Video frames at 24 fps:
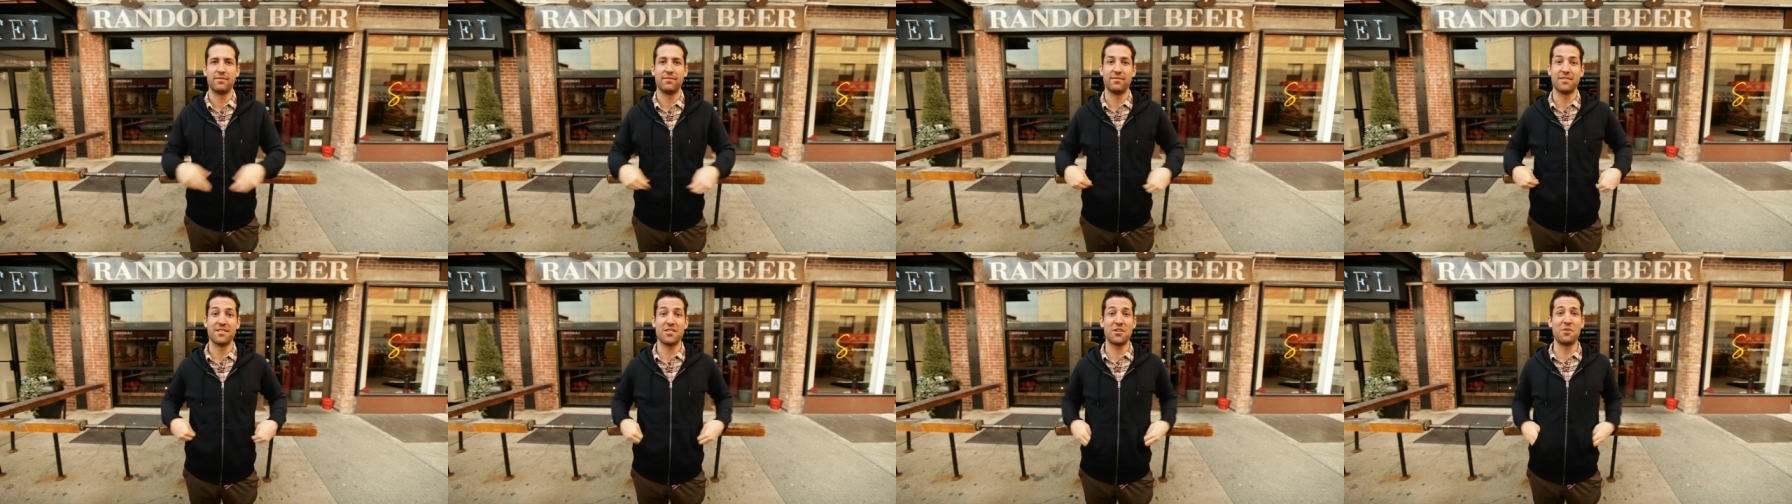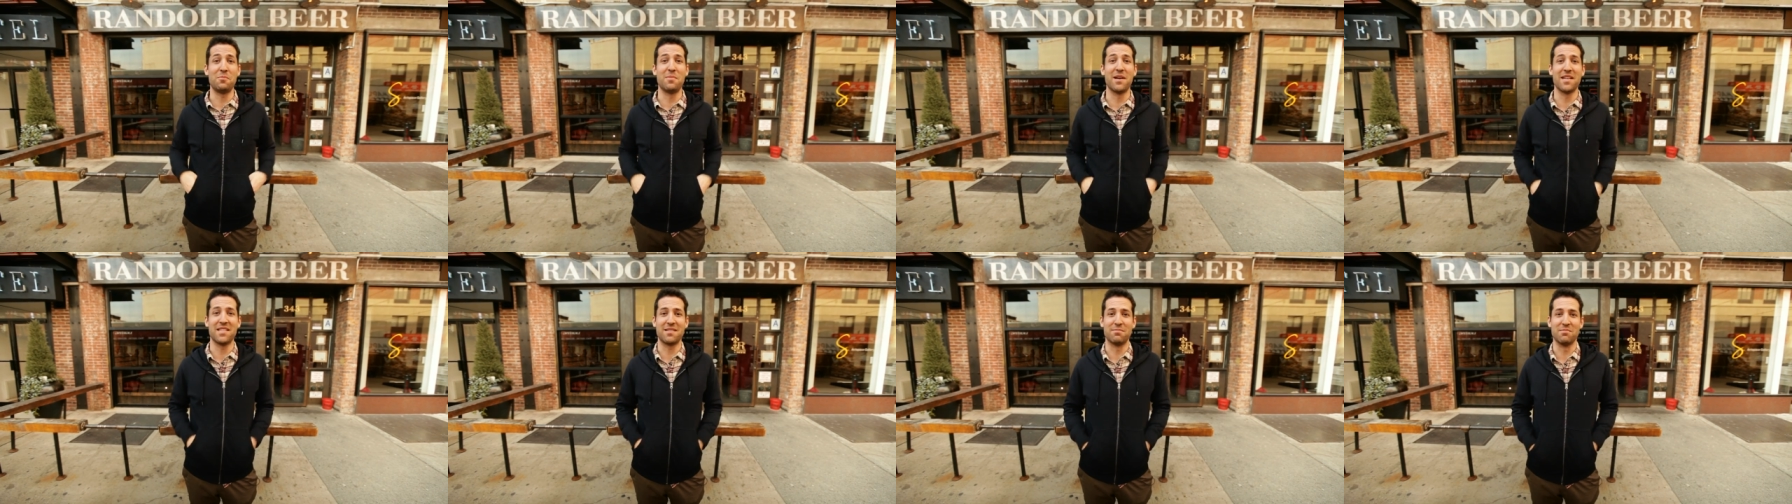Let's go
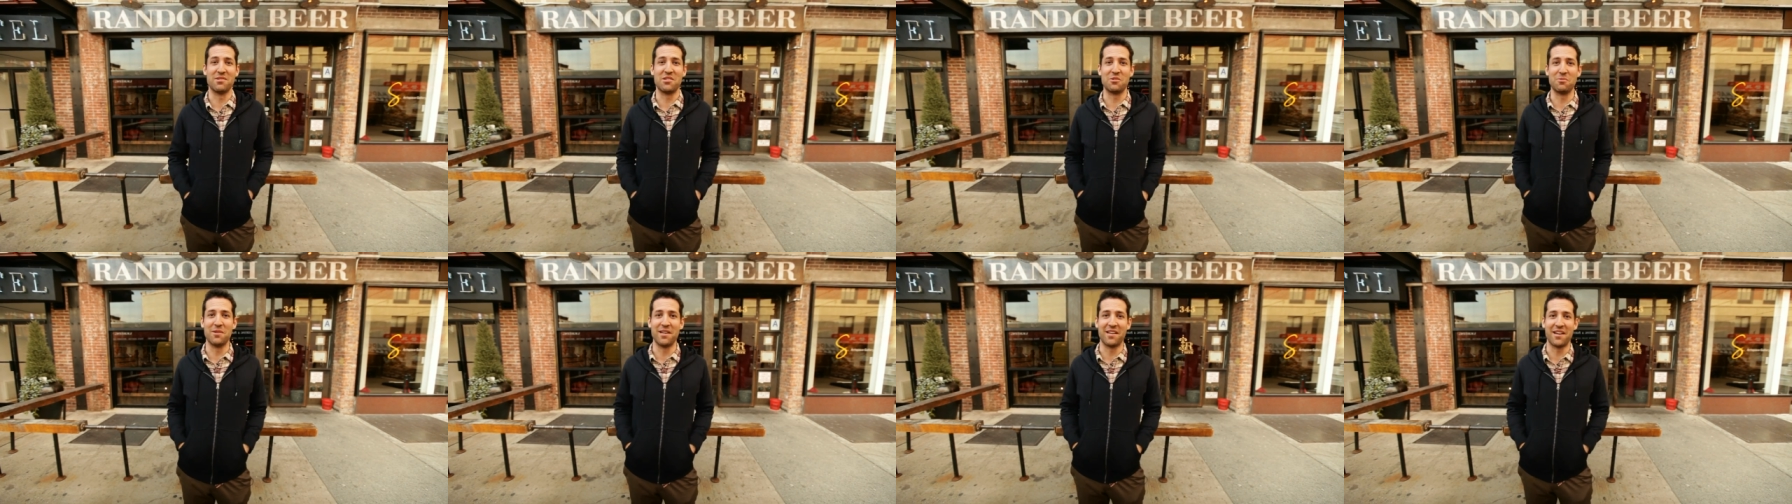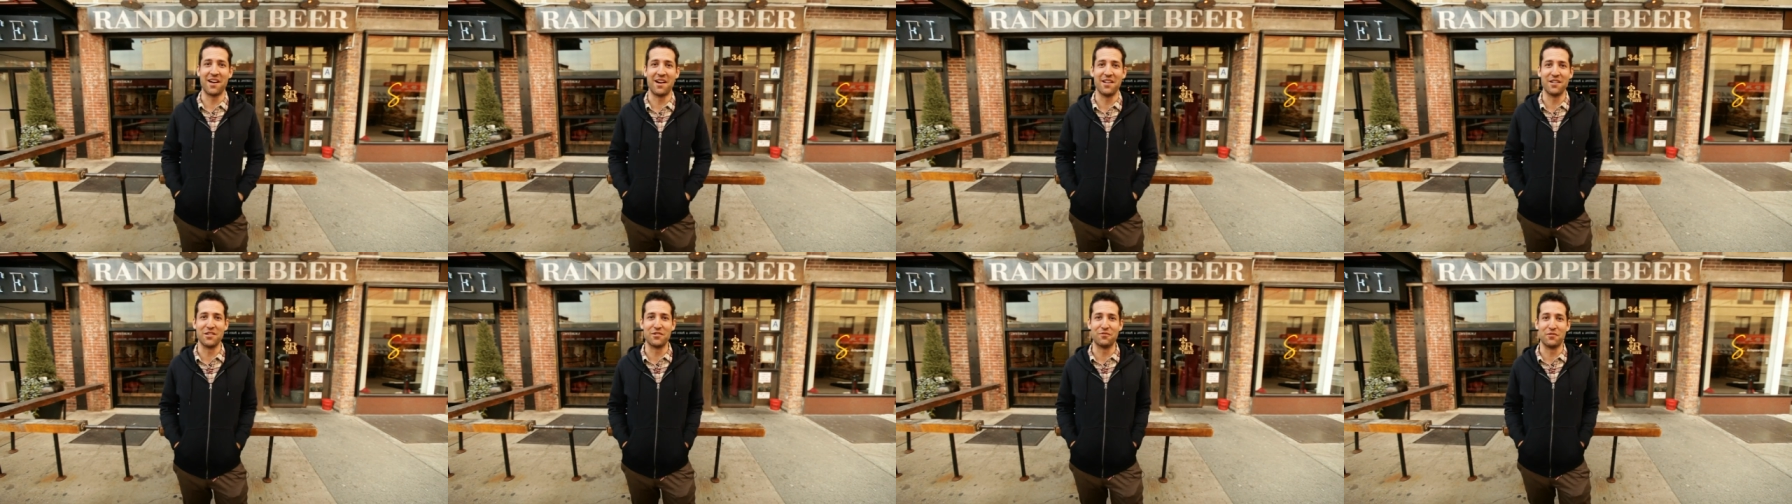make some sweet
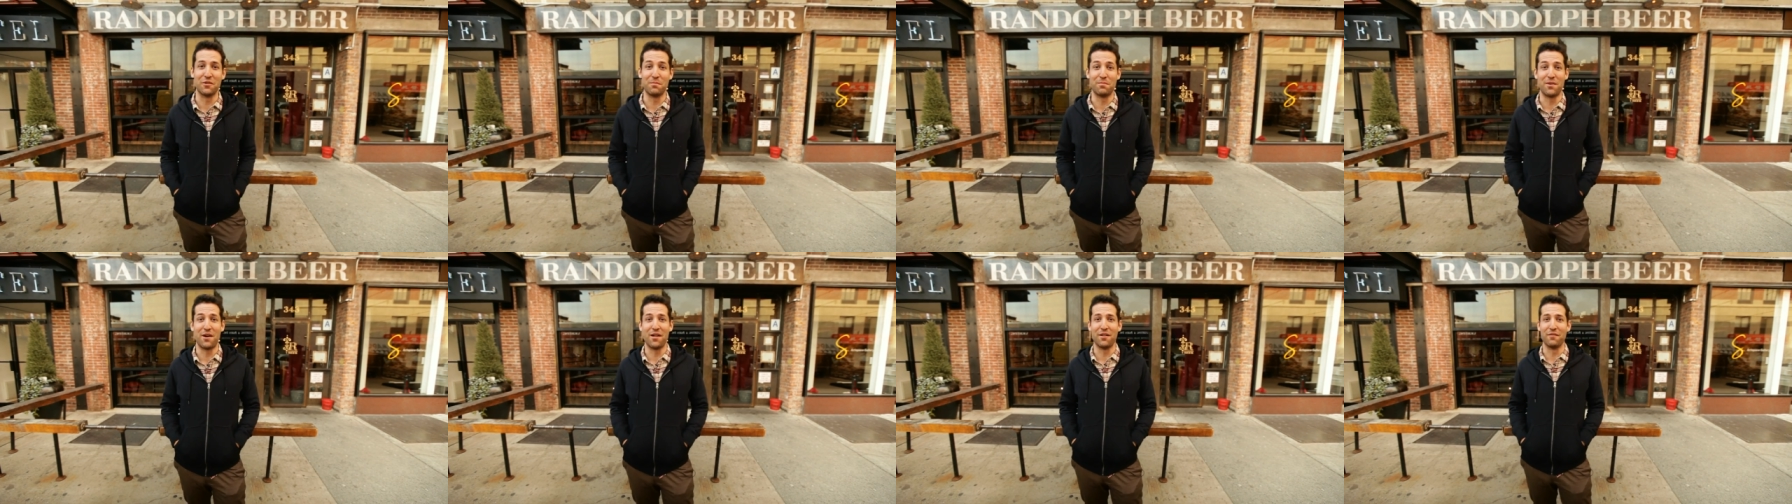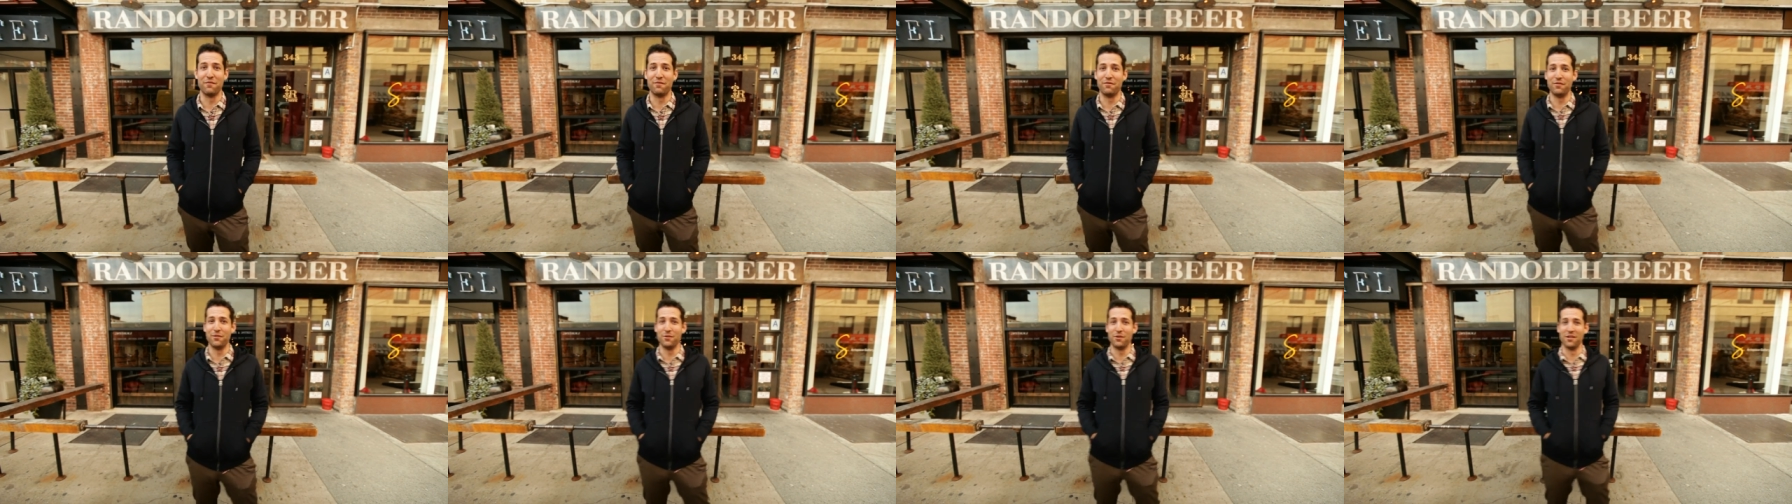college football
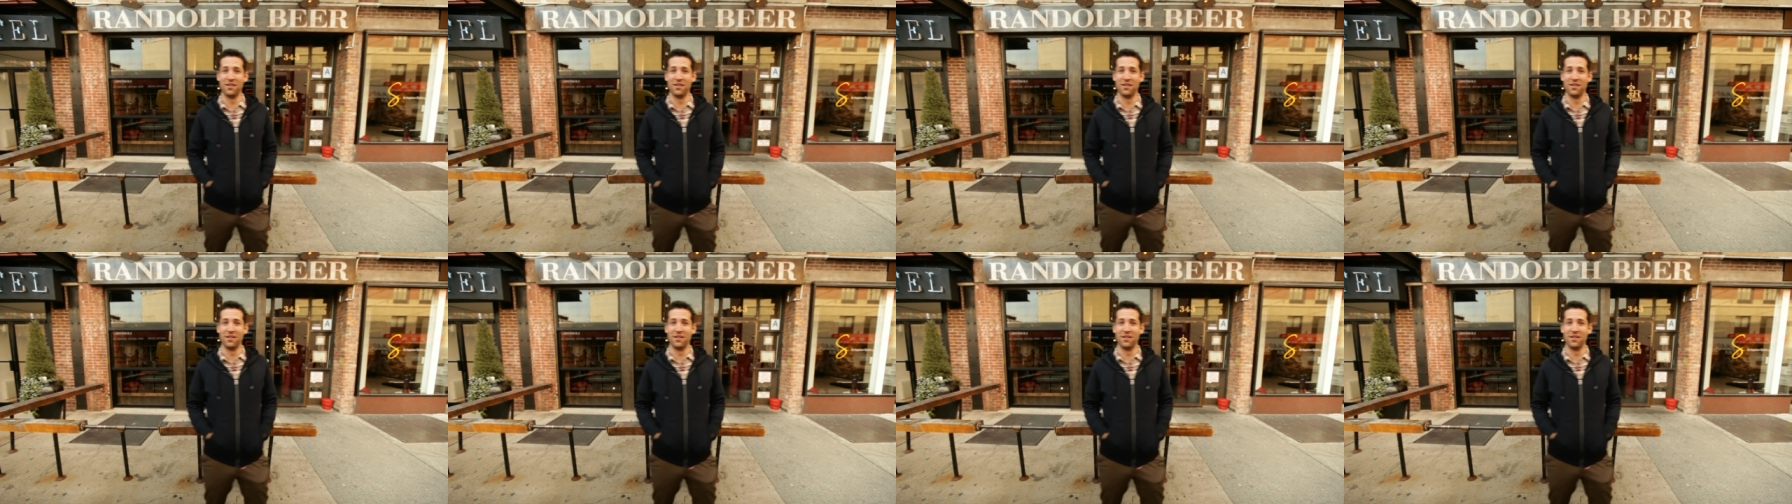and food